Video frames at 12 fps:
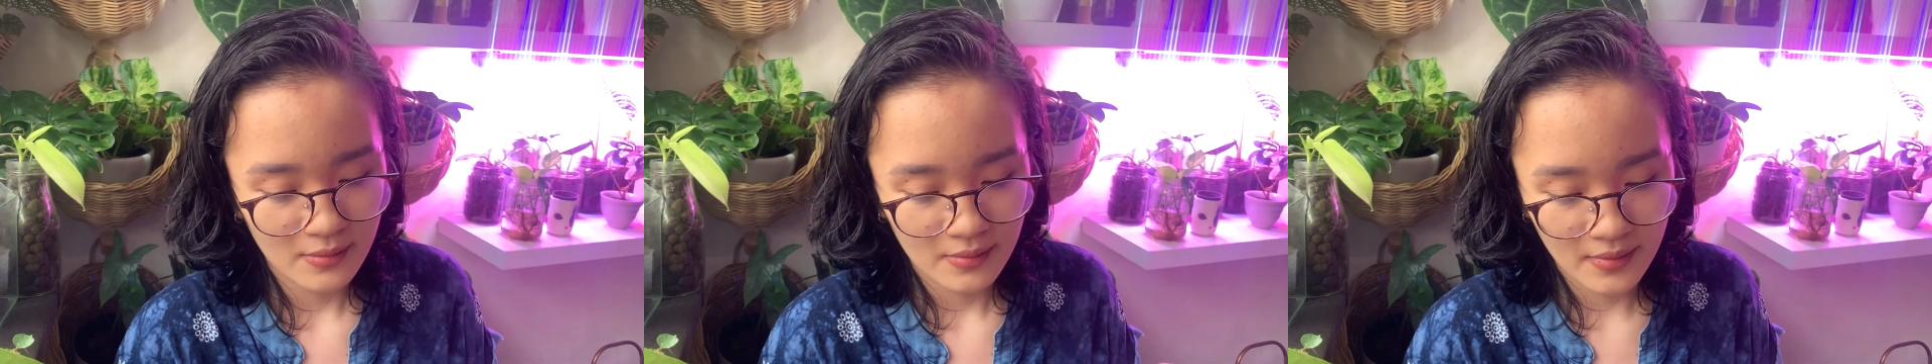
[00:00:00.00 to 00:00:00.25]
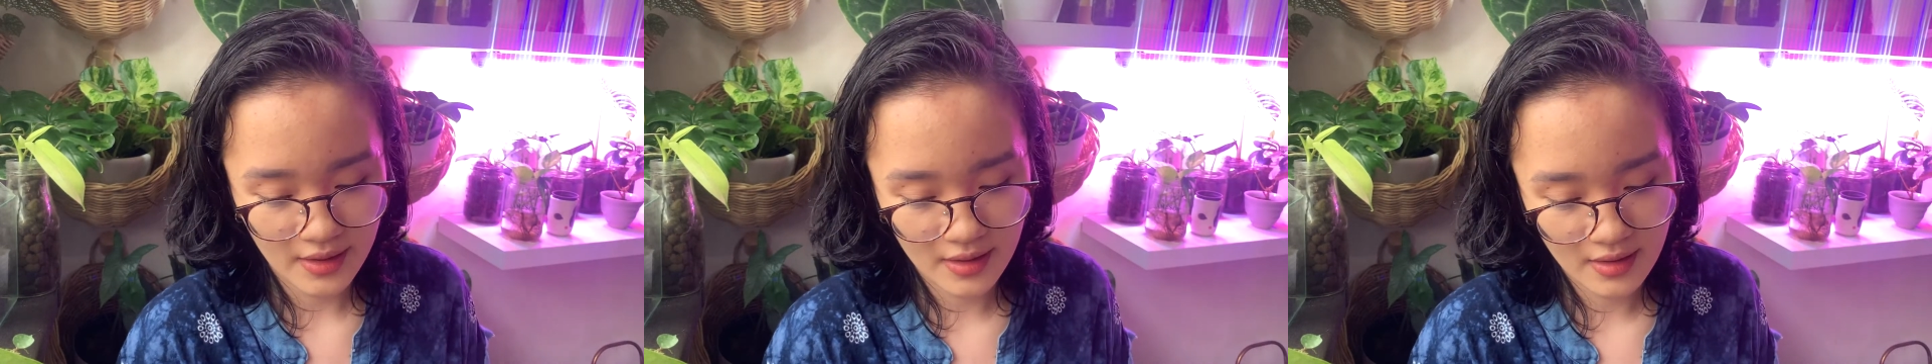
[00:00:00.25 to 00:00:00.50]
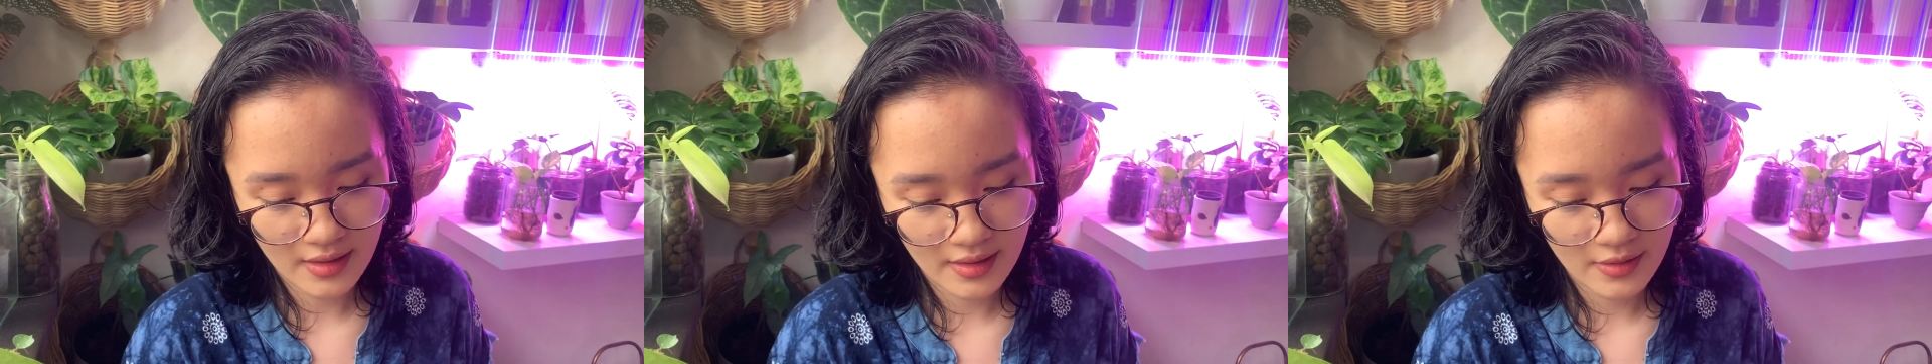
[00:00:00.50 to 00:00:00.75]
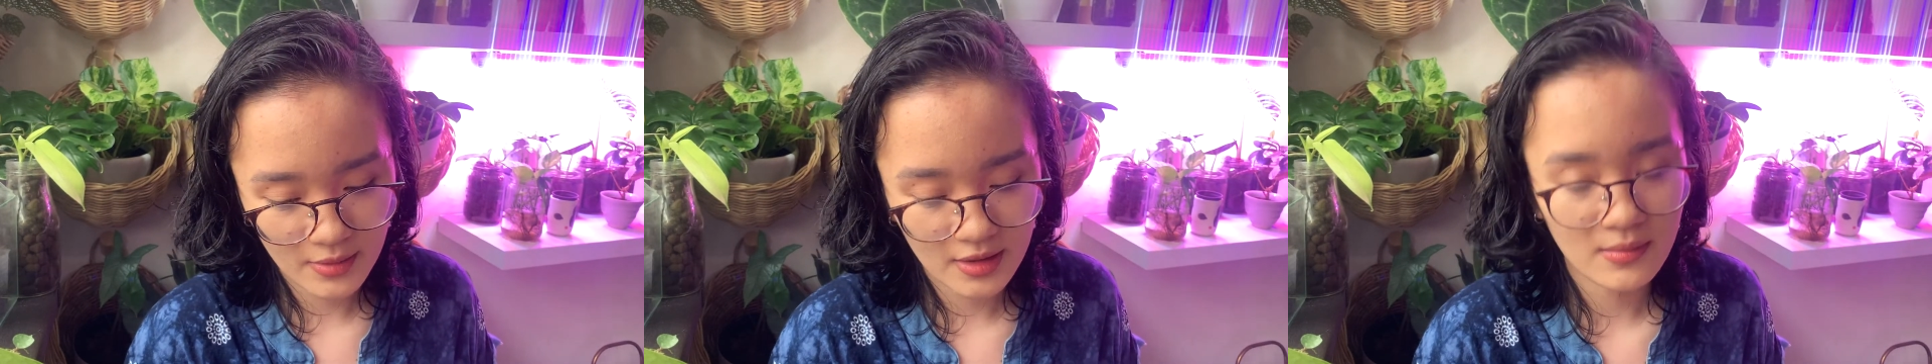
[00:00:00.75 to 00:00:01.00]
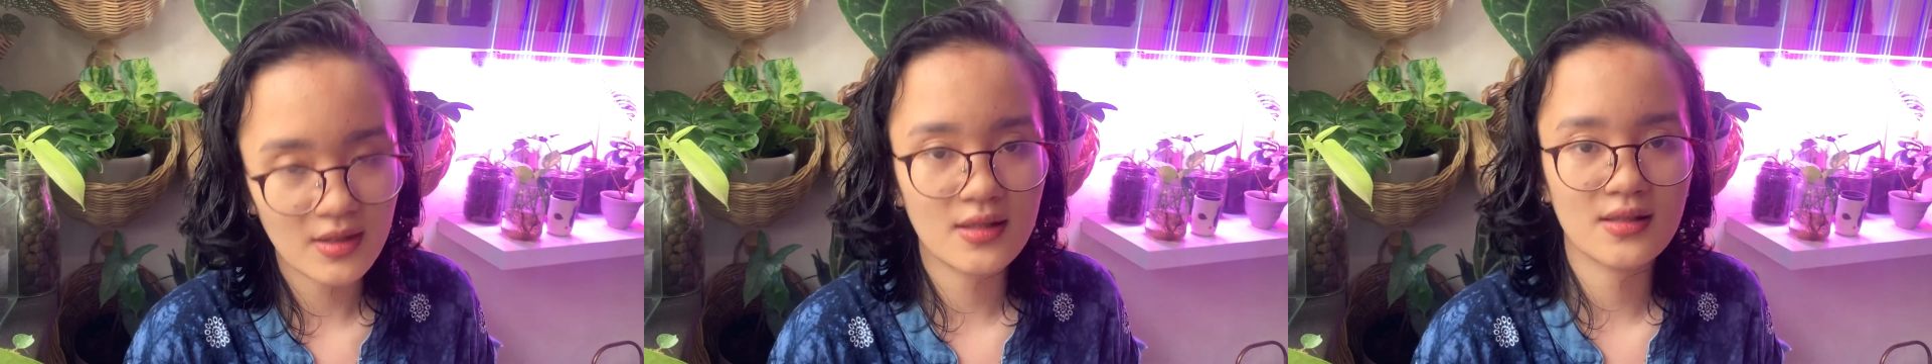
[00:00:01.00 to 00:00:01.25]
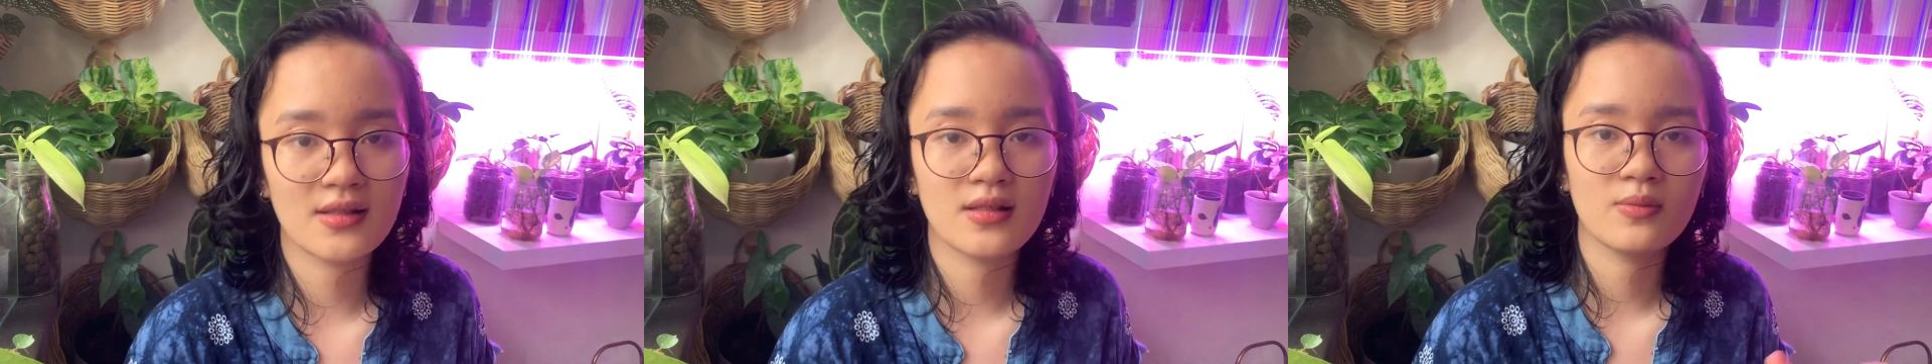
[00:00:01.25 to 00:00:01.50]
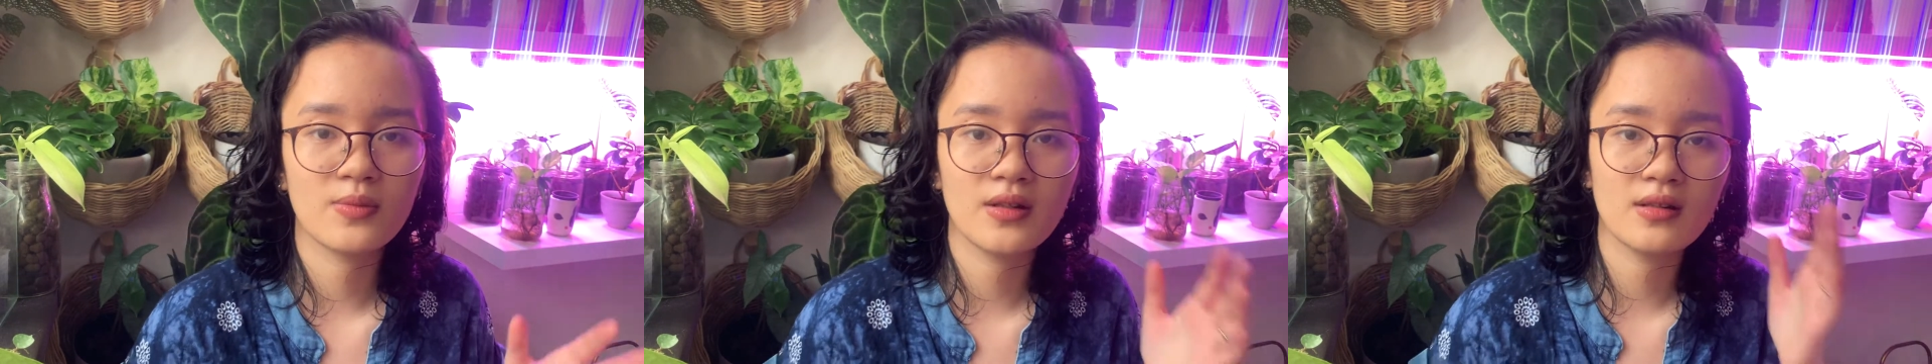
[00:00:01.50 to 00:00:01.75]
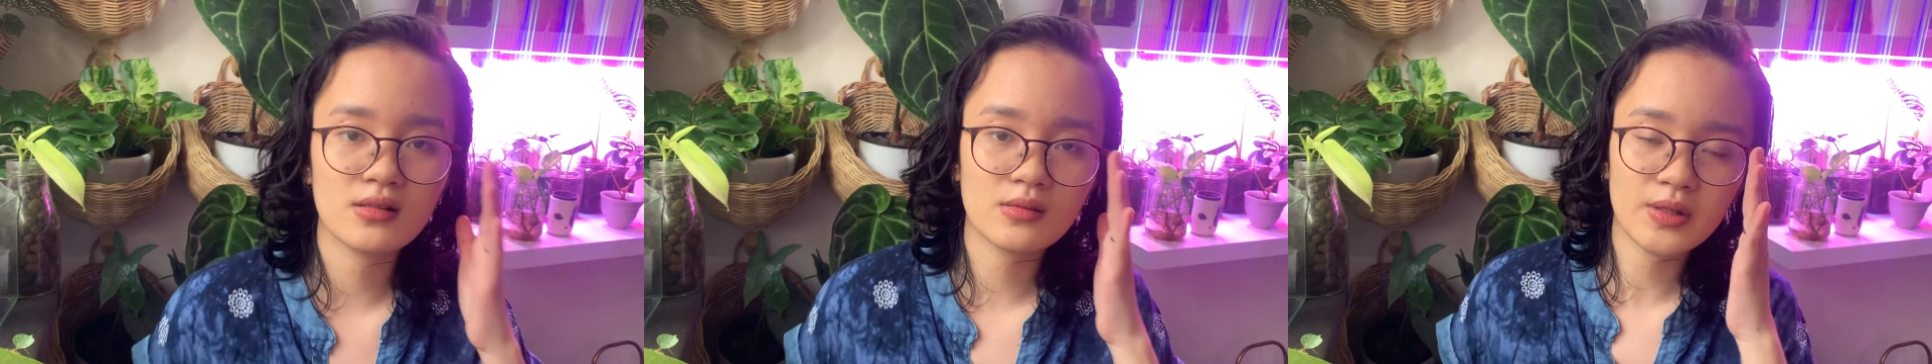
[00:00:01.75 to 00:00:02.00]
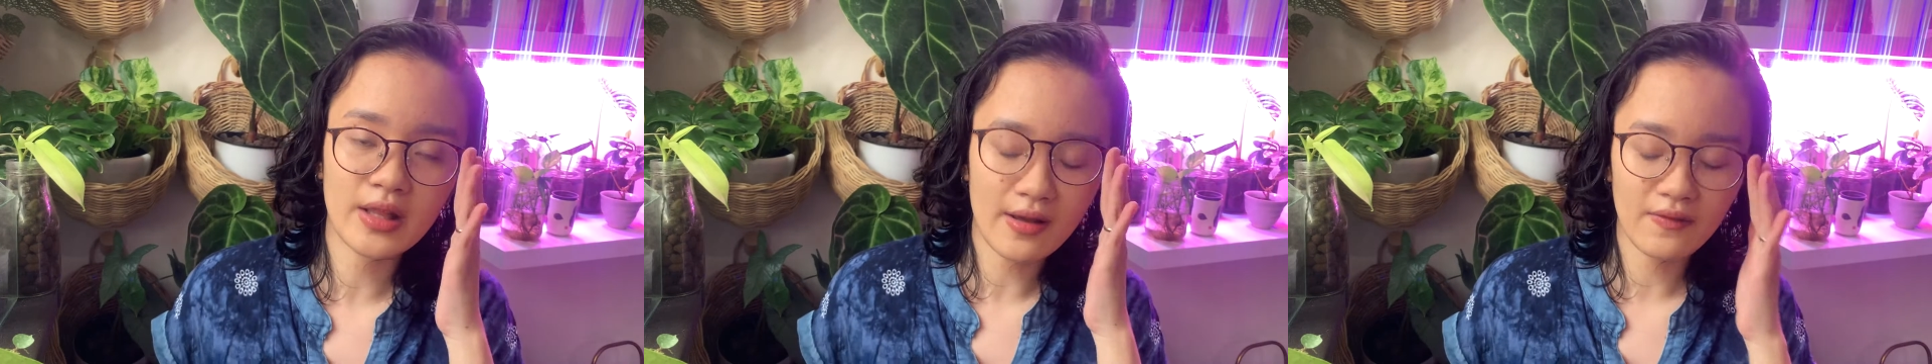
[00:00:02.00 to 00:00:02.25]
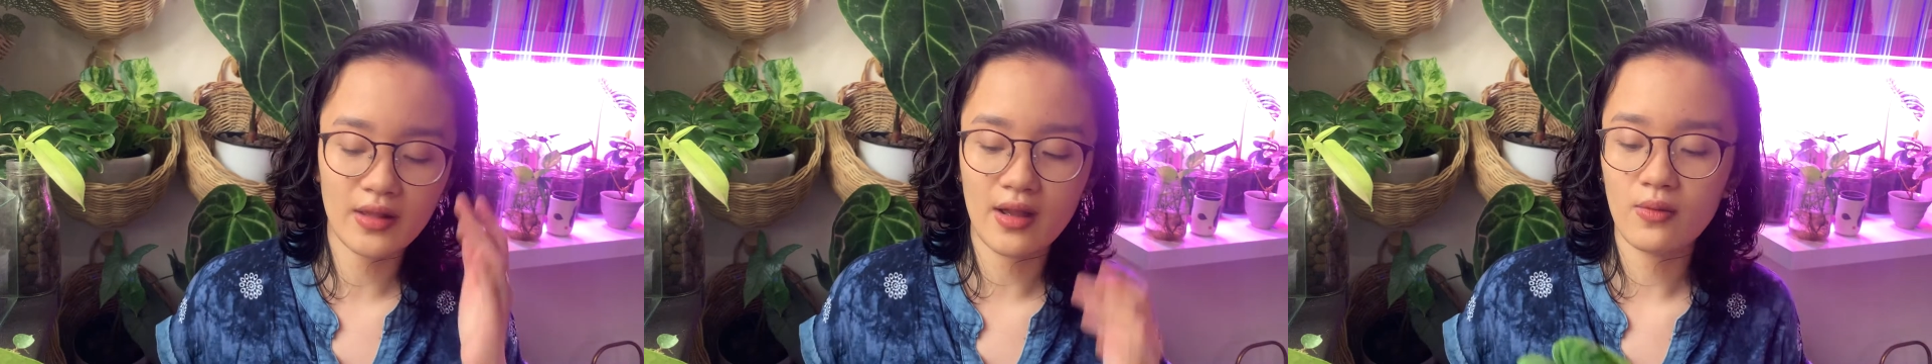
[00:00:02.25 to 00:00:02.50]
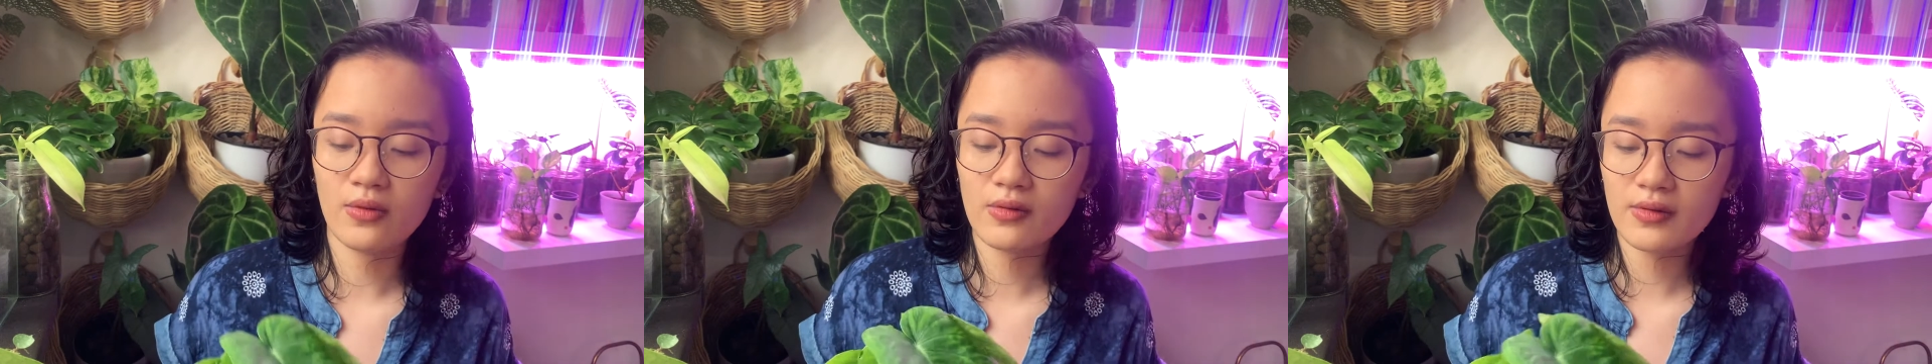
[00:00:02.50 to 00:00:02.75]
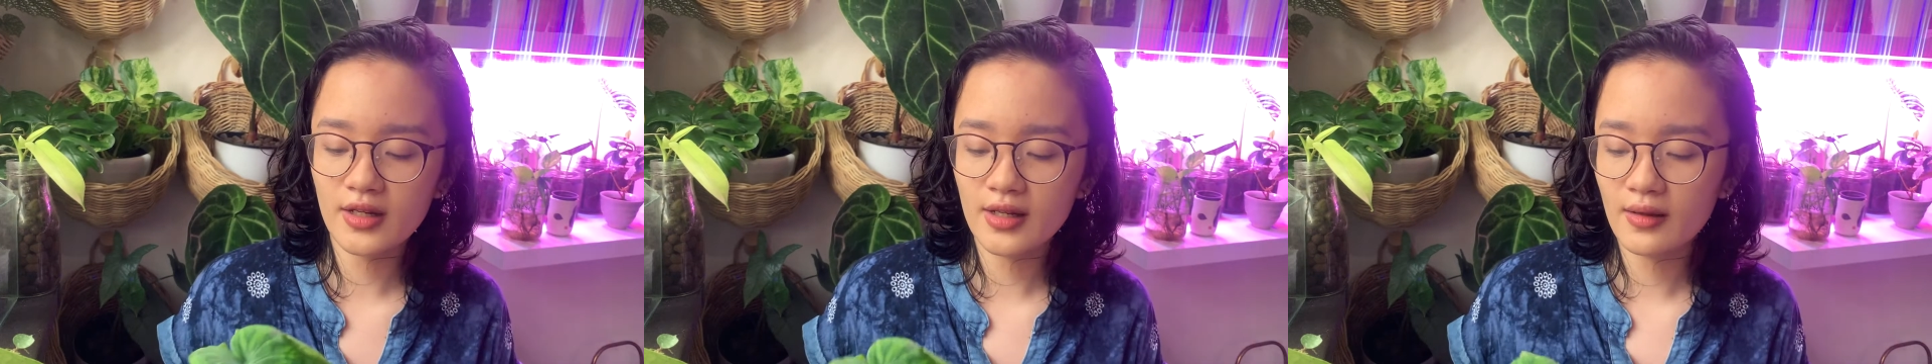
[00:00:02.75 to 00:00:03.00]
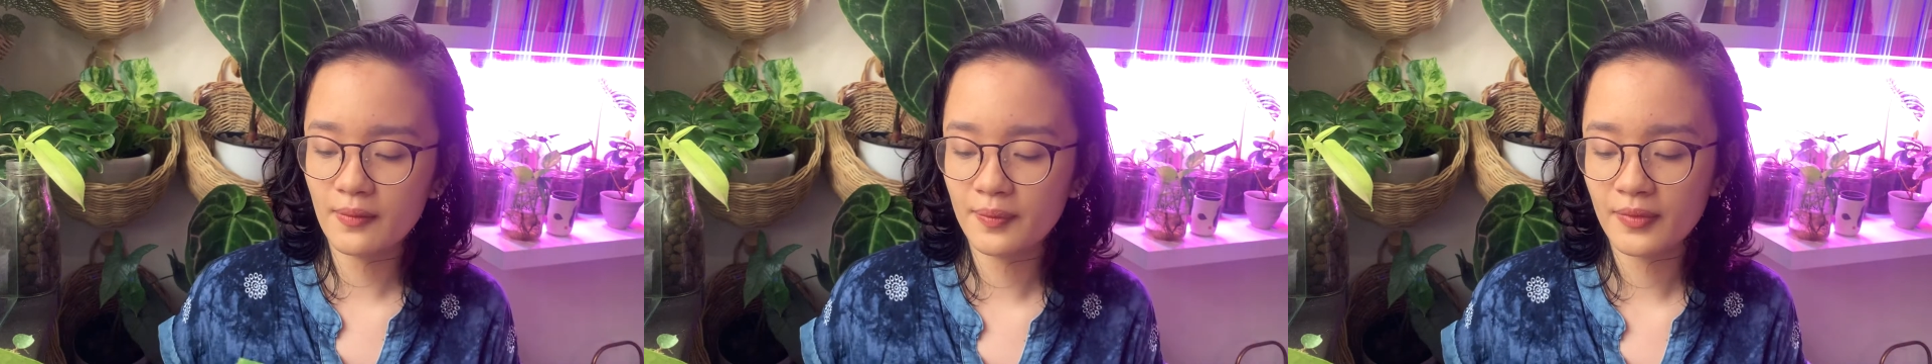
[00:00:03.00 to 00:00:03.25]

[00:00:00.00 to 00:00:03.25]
My god, how many minutes has it been? Has it been half an hour already?